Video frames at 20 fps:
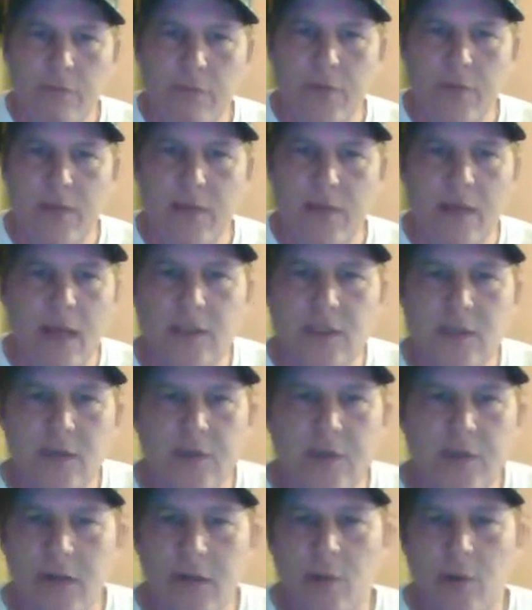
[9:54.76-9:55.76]
Fantastic
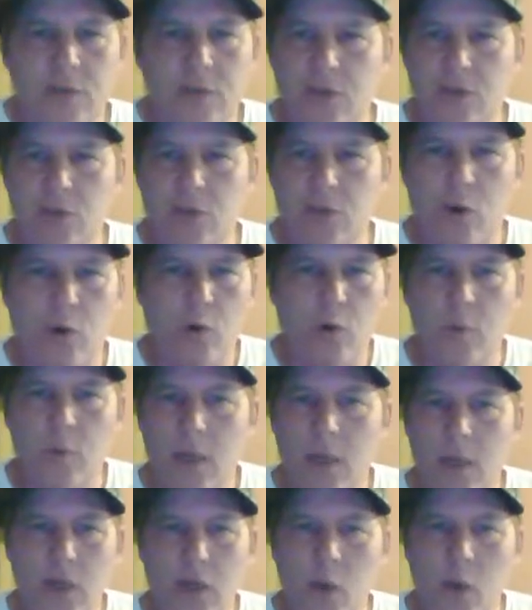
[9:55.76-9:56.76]
videos. So,
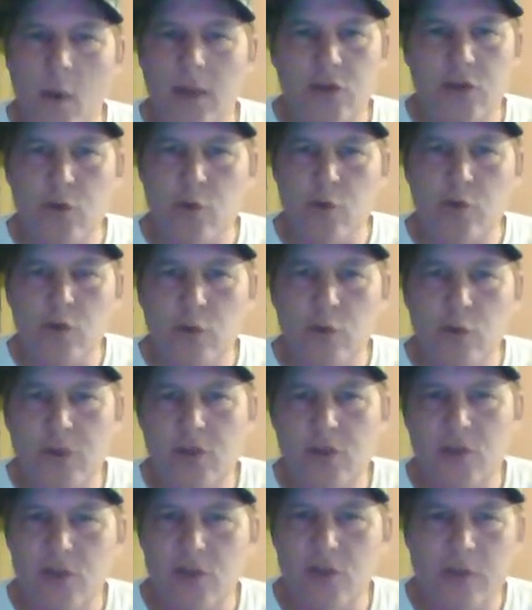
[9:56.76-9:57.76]
go onto YouTube and
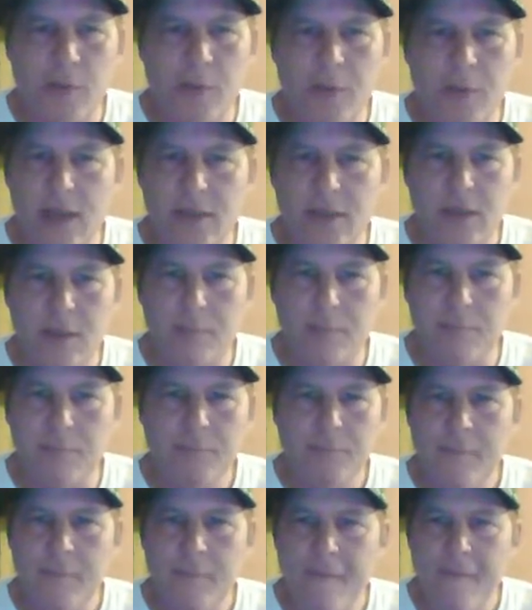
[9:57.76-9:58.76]
just look them guys up.
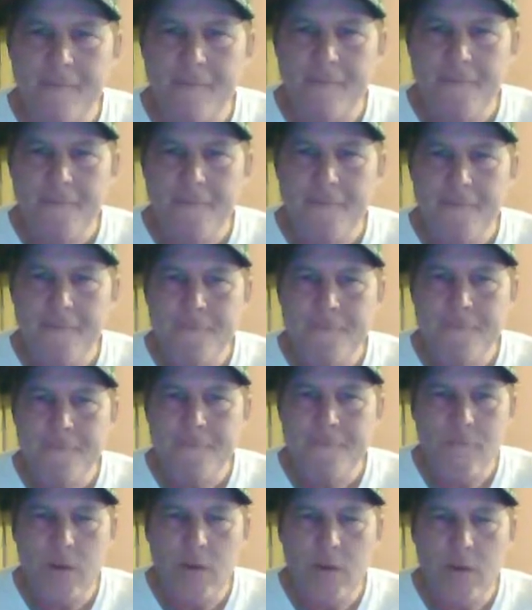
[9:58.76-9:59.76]

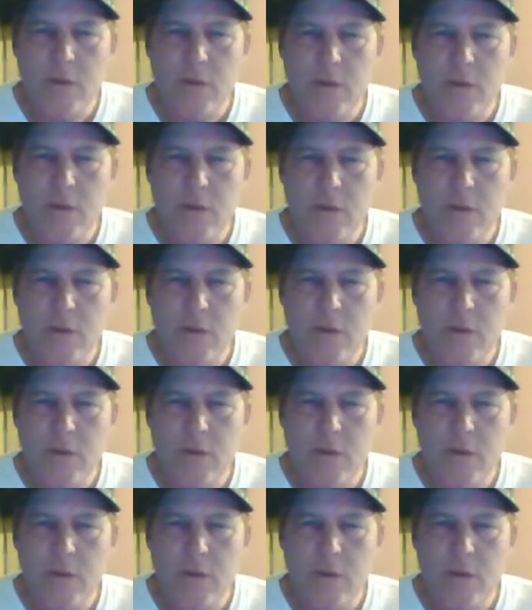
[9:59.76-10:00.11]
And